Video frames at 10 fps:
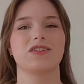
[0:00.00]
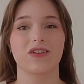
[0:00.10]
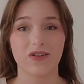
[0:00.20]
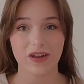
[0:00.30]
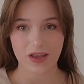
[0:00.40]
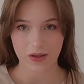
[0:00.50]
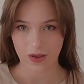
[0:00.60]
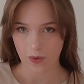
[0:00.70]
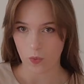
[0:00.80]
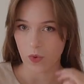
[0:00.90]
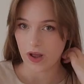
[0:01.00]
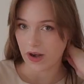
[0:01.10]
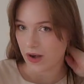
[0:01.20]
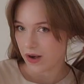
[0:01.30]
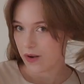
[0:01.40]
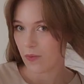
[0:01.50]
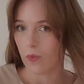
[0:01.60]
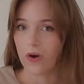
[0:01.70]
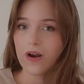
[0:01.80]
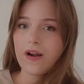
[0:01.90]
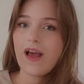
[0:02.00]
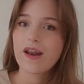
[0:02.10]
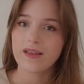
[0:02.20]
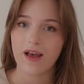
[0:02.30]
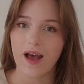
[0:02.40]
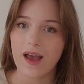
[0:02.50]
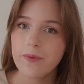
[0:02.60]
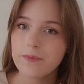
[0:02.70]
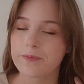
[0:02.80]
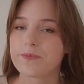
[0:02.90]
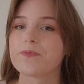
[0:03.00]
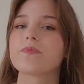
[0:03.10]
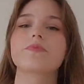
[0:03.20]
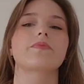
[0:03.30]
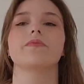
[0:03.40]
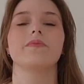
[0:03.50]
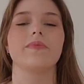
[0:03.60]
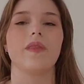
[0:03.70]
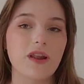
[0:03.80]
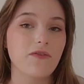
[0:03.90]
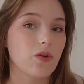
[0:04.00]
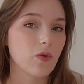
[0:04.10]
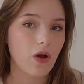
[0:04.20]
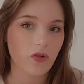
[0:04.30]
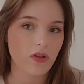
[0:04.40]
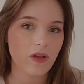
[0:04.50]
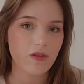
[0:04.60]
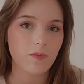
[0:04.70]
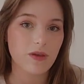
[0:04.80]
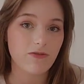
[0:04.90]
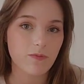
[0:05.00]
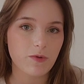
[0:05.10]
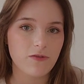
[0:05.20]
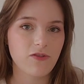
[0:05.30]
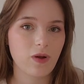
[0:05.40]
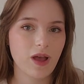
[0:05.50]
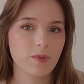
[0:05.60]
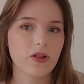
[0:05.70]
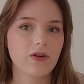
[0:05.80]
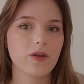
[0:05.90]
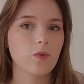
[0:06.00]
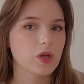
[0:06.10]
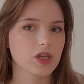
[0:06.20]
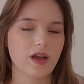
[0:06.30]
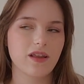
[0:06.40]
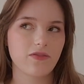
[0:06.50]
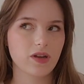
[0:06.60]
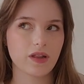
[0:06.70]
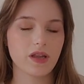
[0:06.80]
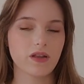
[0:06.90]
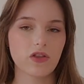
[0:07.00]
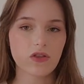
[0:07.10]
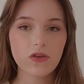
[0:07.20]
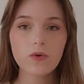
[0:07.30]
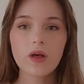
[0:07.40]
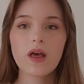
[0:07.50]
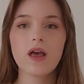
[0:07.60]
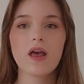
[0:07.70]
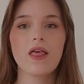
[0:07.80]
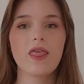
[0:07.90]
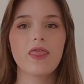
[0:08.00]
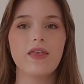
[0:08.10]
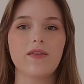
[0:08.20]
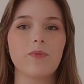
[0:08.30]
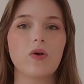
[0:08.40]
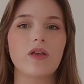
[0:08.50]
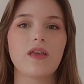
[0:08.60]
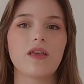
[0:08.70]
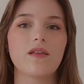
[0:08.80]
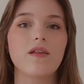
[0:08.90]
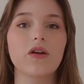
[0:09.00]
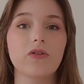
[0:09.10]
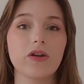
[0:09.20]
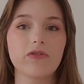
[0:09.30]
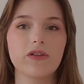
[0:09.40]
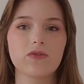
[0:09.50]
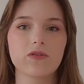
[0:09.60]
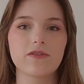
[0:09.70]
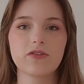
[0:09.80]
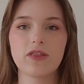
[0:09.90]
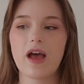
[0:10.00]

just learning one word at a time. But if you are looking to beef up your vocabulary, which I definitely need to do, this book is a great resource for